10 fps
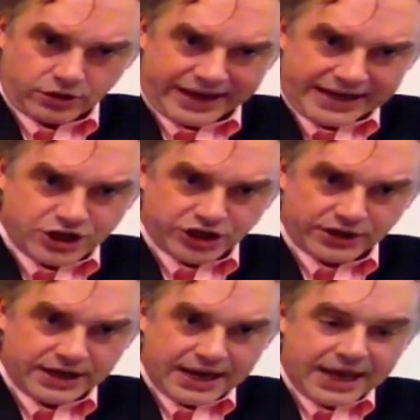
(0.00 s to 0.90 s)

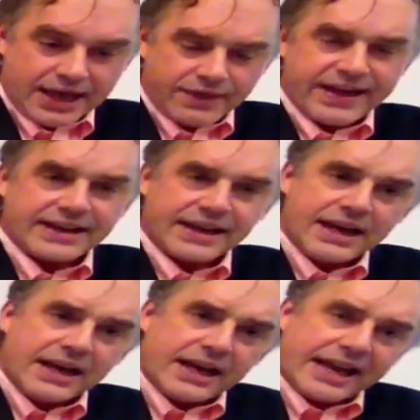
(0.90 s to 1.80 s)
location that
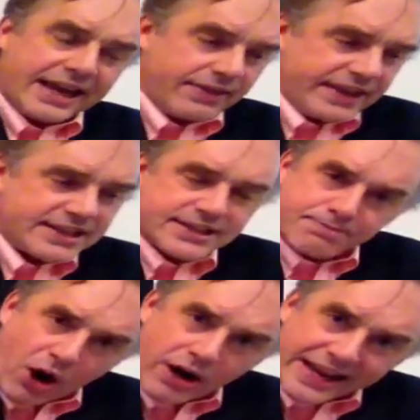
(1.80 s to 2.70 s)
this
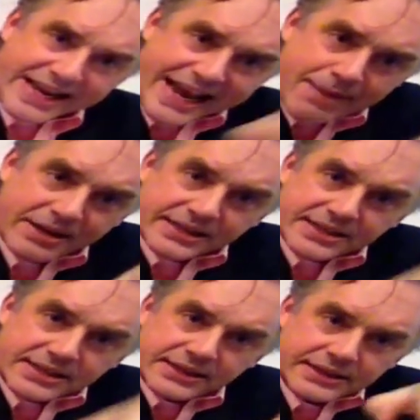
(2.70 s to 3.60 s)
part
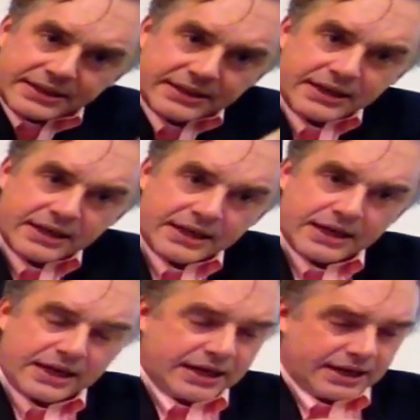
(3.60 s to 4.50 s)
inhibits.
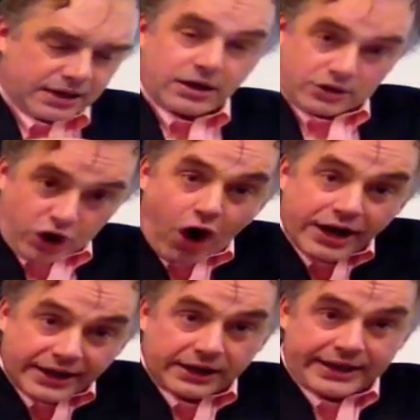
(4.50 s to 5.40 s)

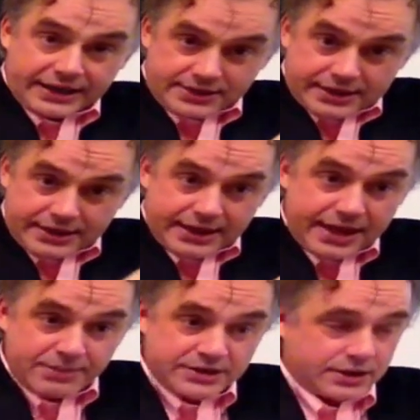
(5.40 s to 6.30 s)
Tonically, it's, it
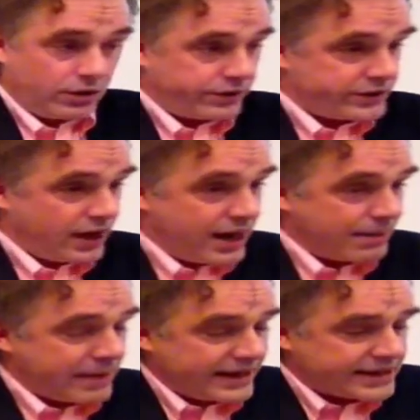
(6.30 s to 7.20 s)
inhibits it all the
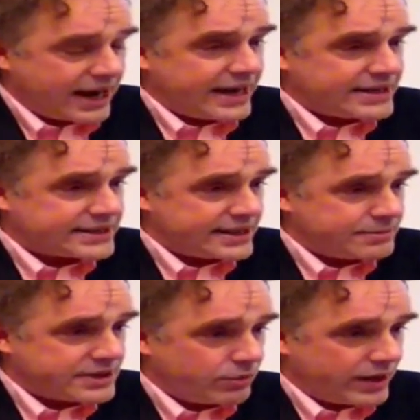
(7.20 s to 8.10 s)
time. And it kind of
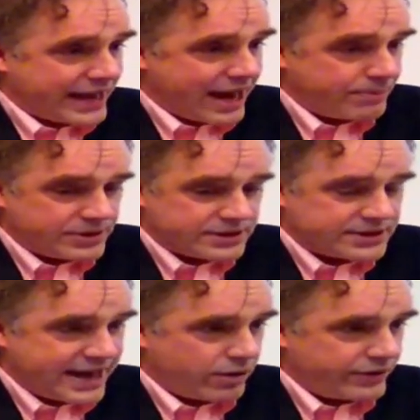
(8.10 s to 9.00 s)
seems that what happens
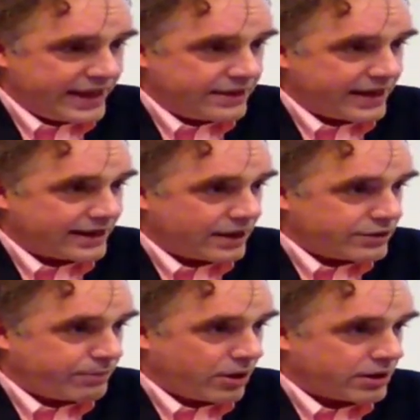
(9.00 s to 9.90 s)
is now and then that
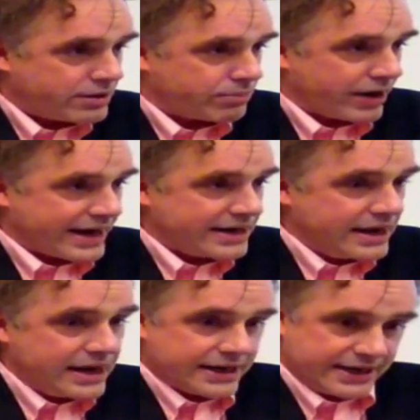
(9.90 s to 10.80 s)
other part of the brain
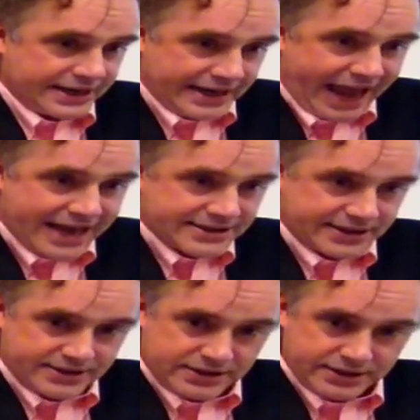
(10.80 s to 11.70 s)
can get
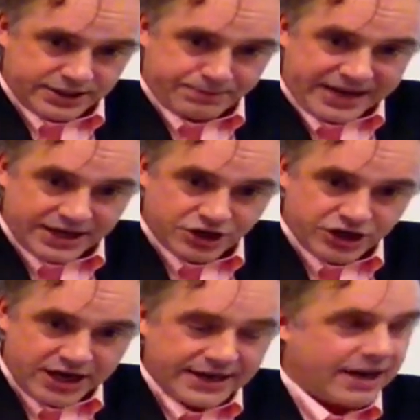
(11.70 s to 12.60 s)
access to
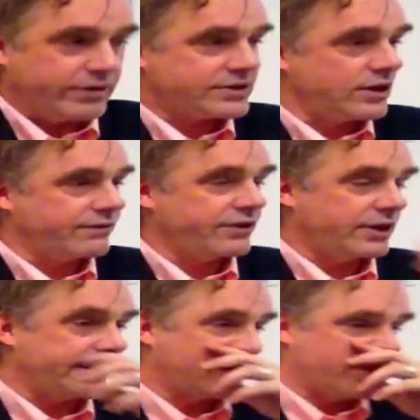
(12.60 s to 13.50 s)
speech. Now, it's not
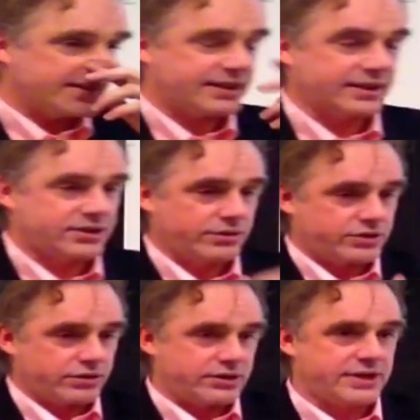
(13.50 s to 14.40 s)
very linguistic, so it
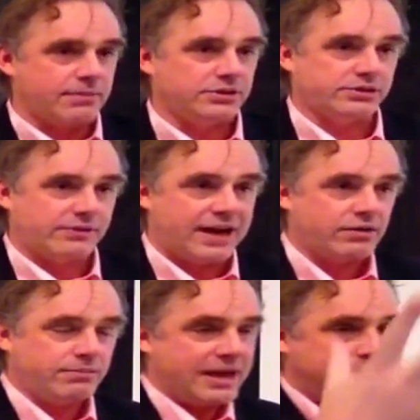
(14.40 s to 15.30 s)
sort of stumbles
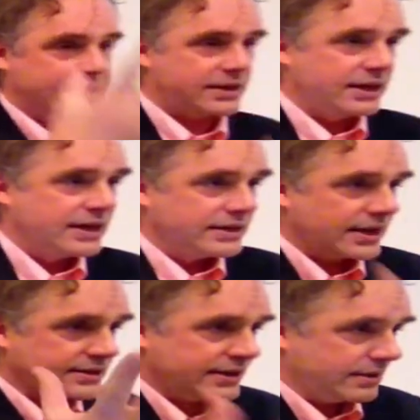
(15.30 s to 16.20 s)
around and maybe it
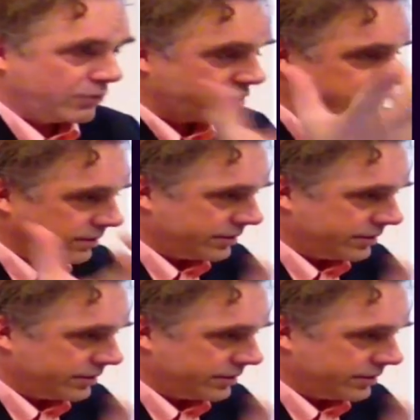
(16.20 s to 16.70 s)
does it in more